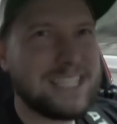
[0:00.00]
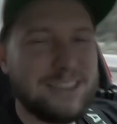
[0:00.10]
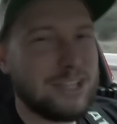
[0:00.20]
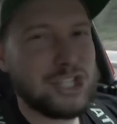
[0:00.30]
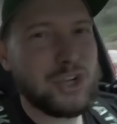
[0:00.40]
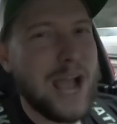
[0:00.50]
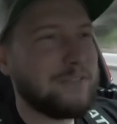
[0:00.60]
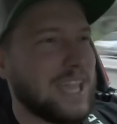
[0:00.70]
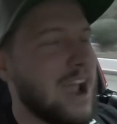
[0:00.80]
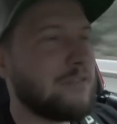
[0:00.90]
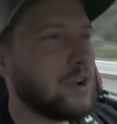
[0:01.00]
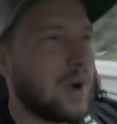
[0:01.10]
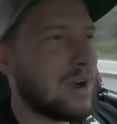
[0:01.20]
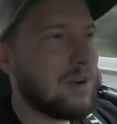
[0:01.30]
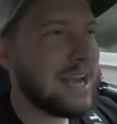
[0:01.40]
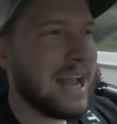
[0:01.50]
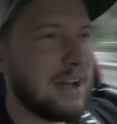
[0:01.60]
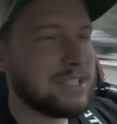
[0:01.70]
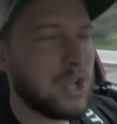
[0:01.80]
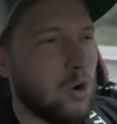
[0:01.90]
There's traffic everywhere right
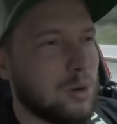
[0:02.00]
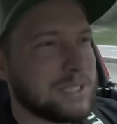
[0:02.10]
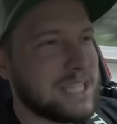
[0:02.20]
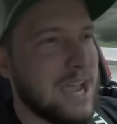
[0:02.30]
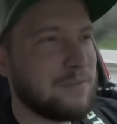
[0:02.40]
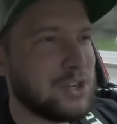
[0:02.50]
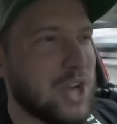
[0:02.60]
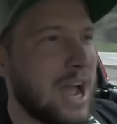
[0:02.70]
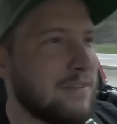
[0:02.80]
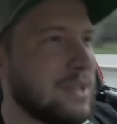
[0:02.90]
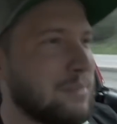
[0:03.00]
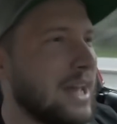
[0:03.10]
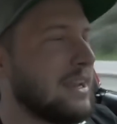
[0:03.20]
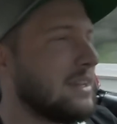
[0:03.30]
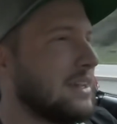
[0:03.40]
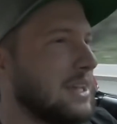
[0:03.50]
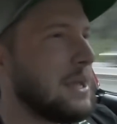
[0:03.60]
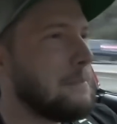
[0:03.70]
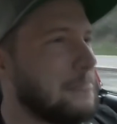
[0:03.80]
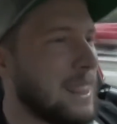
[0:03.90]
now. It's a horrible time for driving, but
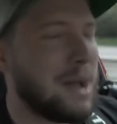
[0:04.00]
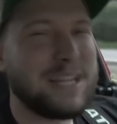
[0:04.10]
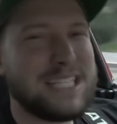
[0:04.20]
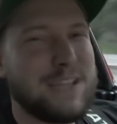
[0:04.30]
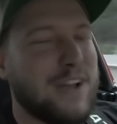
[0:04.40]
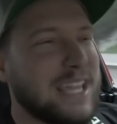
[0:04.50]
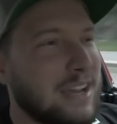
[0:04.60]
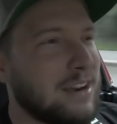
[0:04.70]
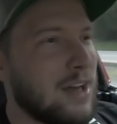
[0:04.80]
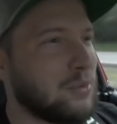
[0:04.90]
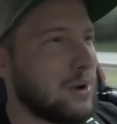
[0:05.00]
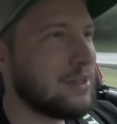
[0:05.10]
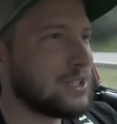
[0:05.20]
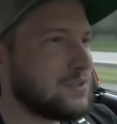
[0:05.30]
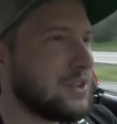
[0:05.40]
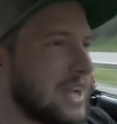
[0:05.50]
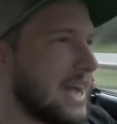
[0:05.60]
I'm gonna see if I can get another one of those for you